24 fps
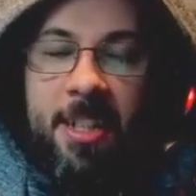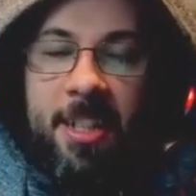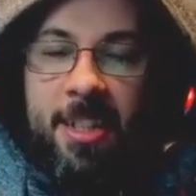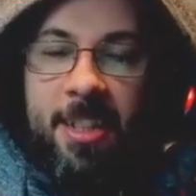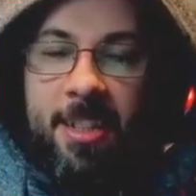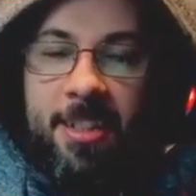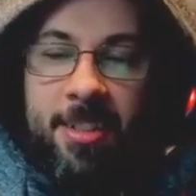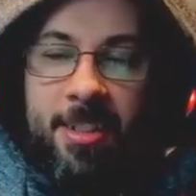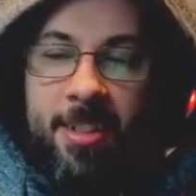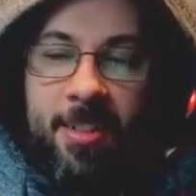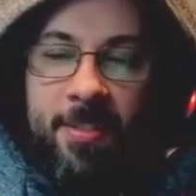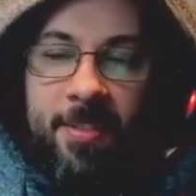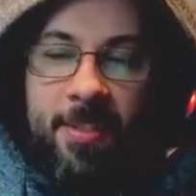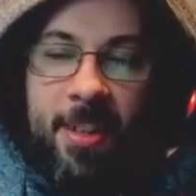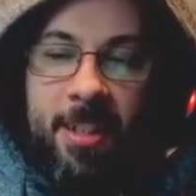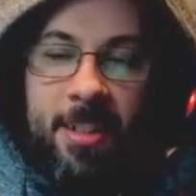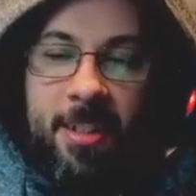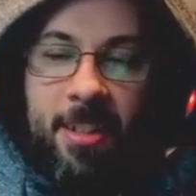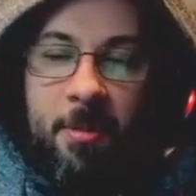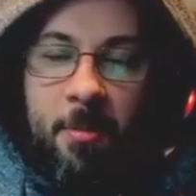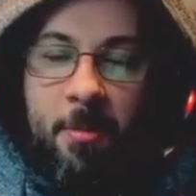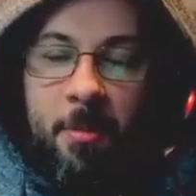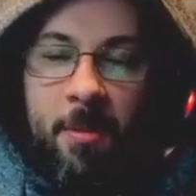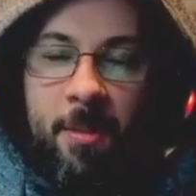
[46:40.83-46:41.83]
Is the fact
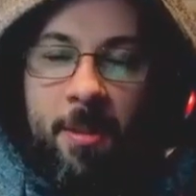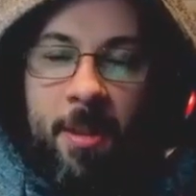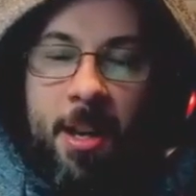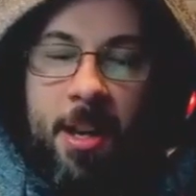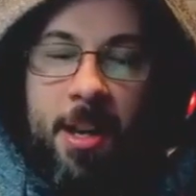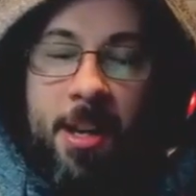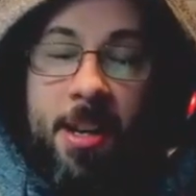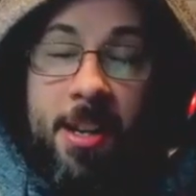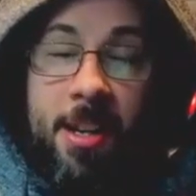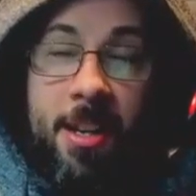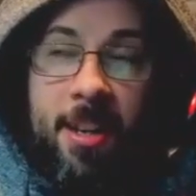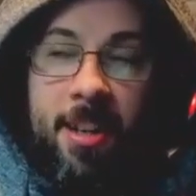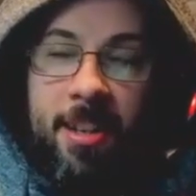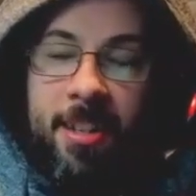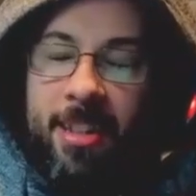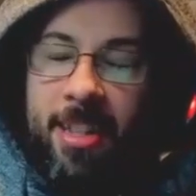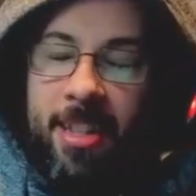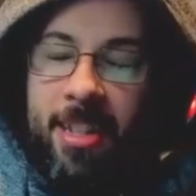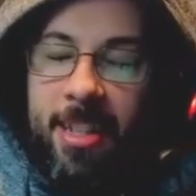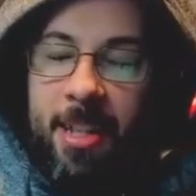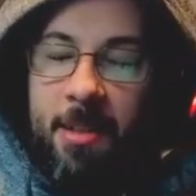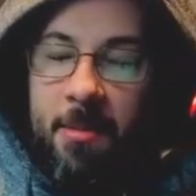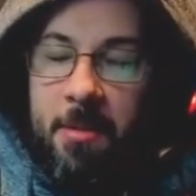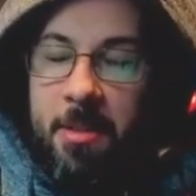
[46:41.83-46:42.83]
that I
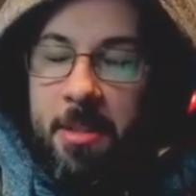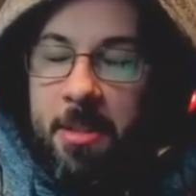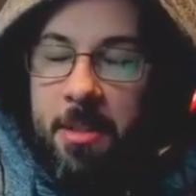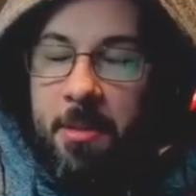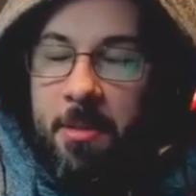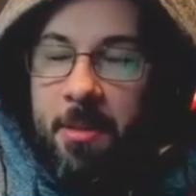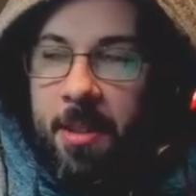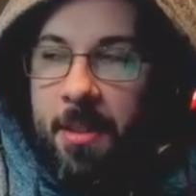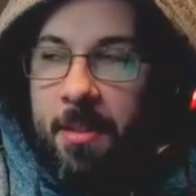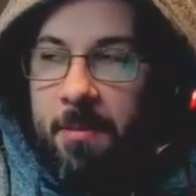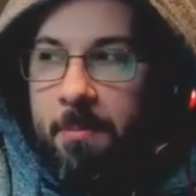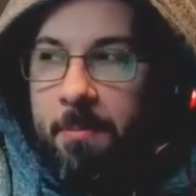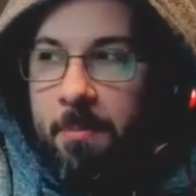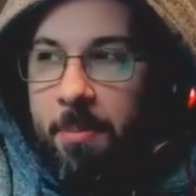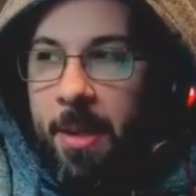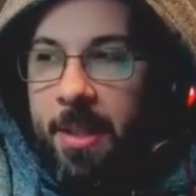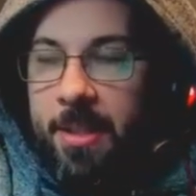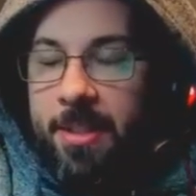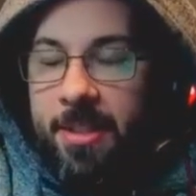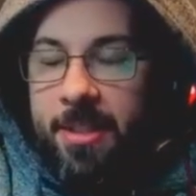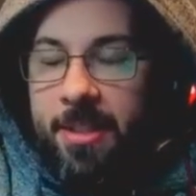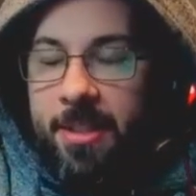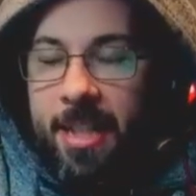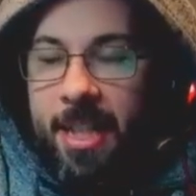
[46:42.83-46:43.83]
think they were doing the
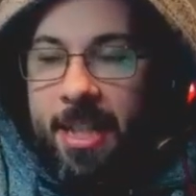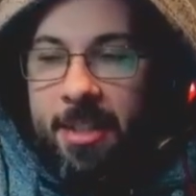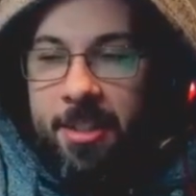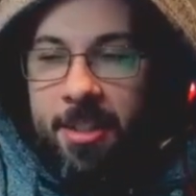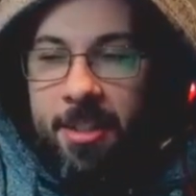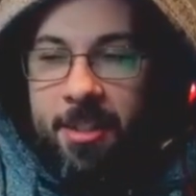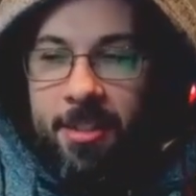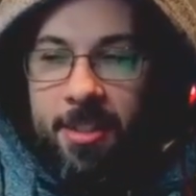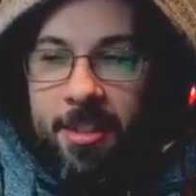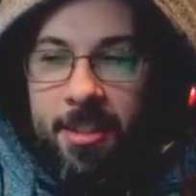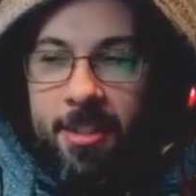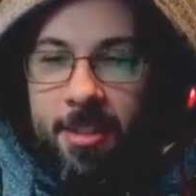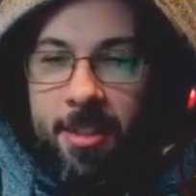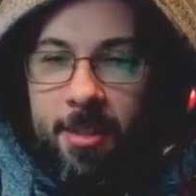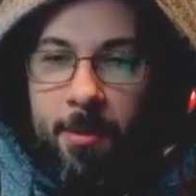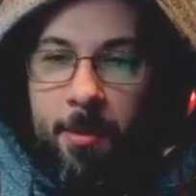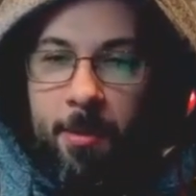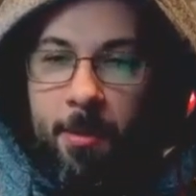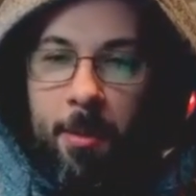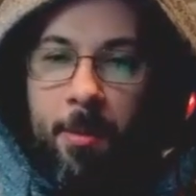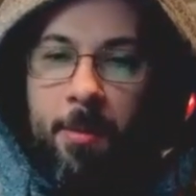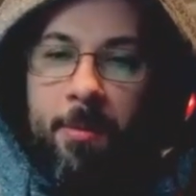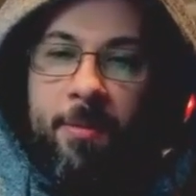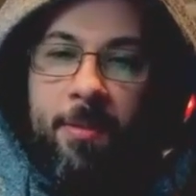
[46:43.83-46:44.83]
presentations at
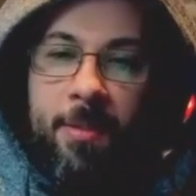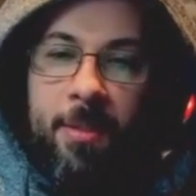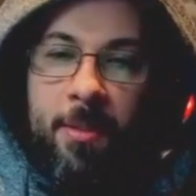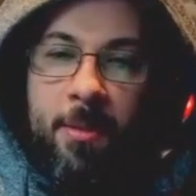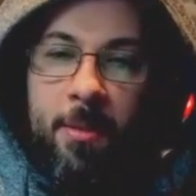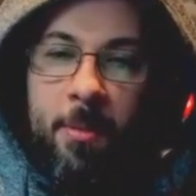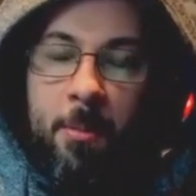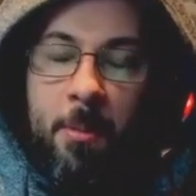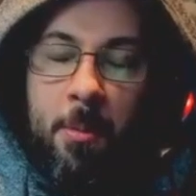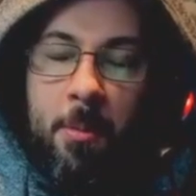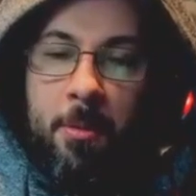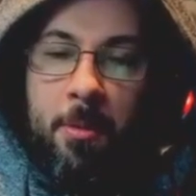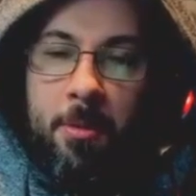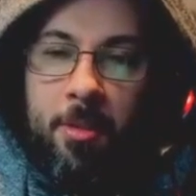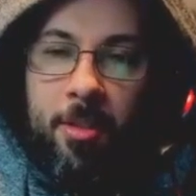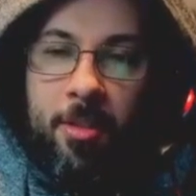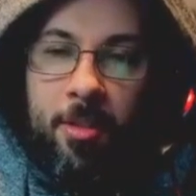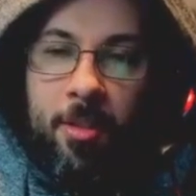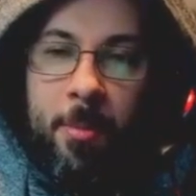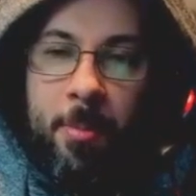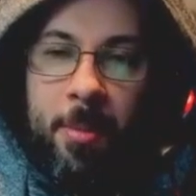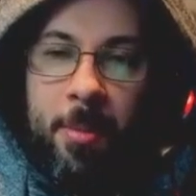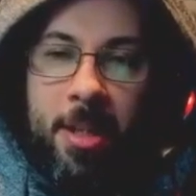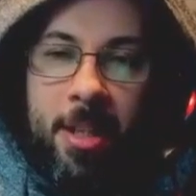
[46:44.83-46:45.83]
ChillCon for awards or
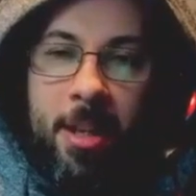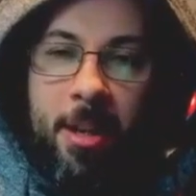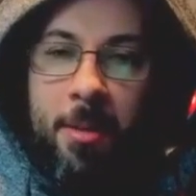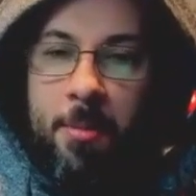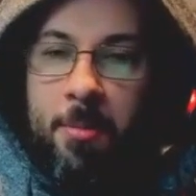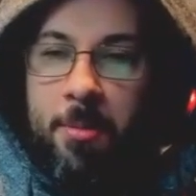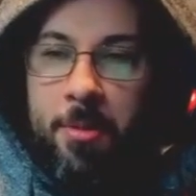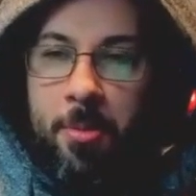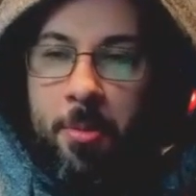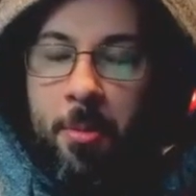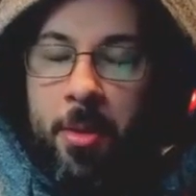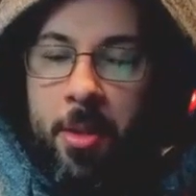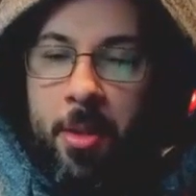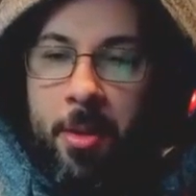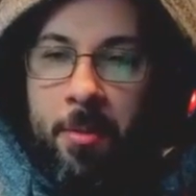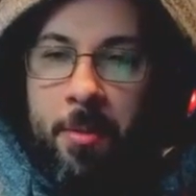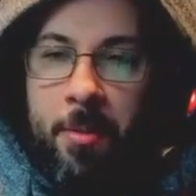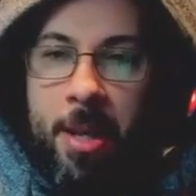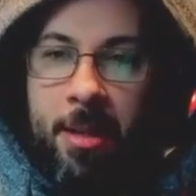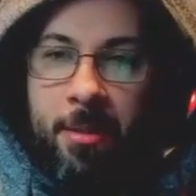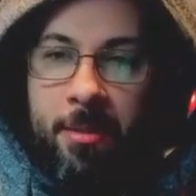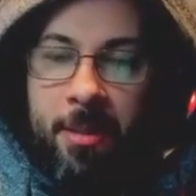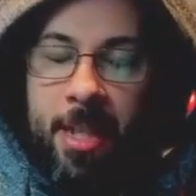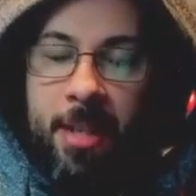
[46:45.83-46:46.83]
something, and I was wandering
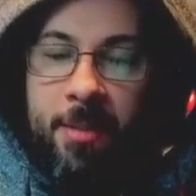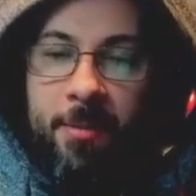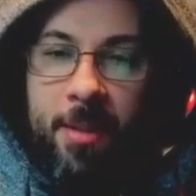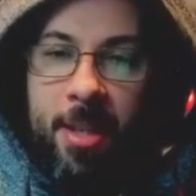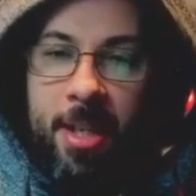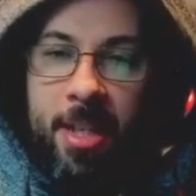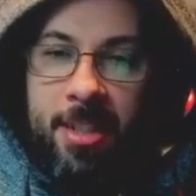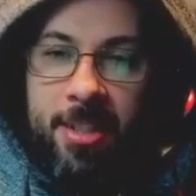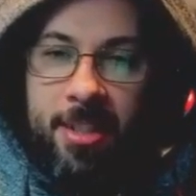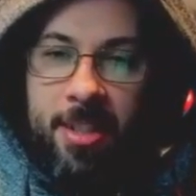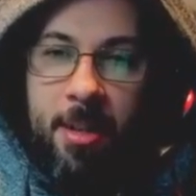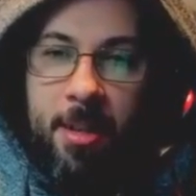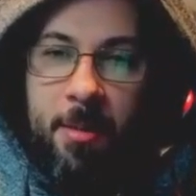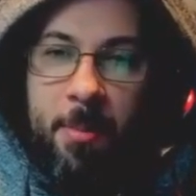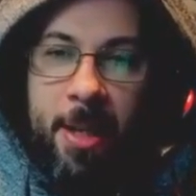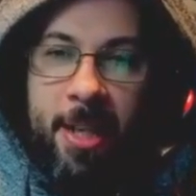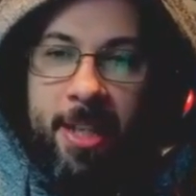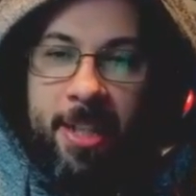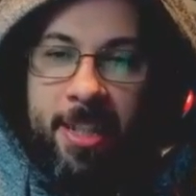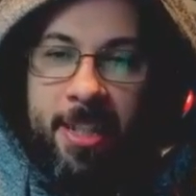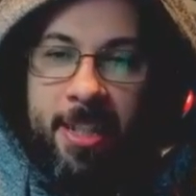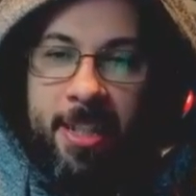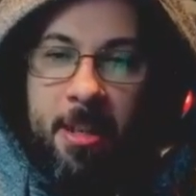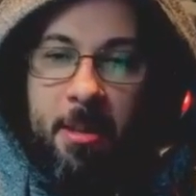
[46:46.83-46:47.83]
around getting ready to start
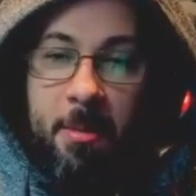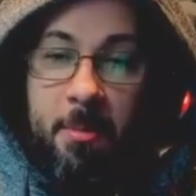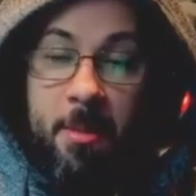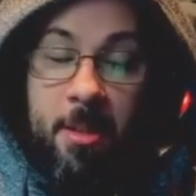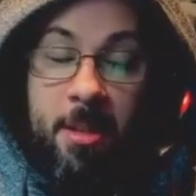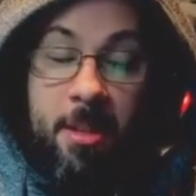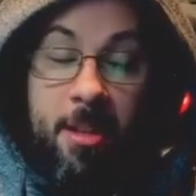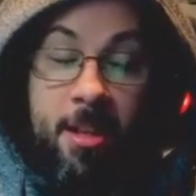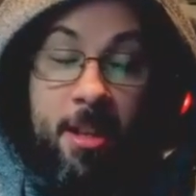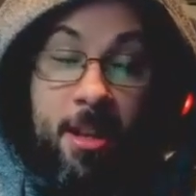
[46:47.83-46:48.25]
packing up.